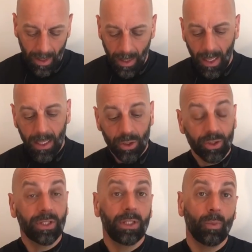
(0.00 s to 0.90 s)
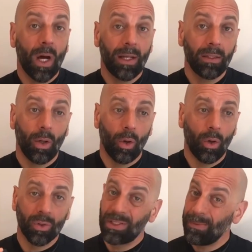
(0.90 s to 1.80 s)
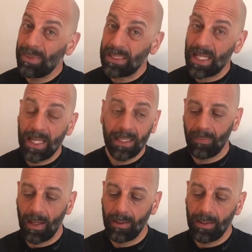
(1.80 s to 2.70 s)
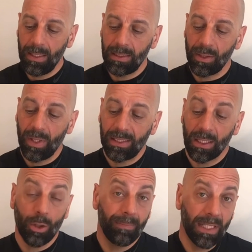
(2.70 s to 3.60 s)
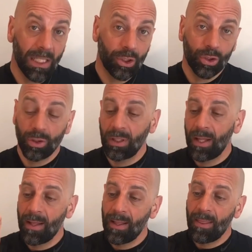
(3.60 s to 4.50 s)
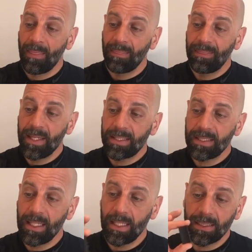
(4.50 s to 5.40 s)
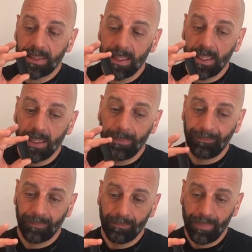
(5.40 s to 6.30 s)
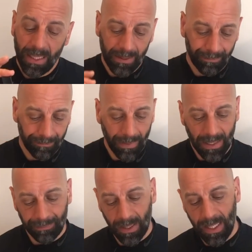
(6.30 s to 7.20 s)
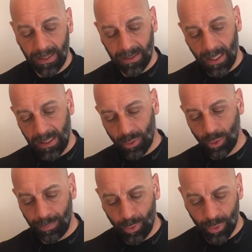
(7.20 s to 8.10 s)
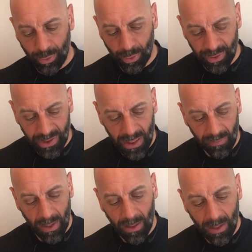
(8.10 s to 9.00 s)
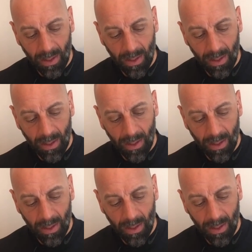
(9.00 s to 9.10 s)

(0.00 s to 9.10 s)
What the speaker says: H31 or CP10 integrated combination, this is the back plate that is going to push on your steerer.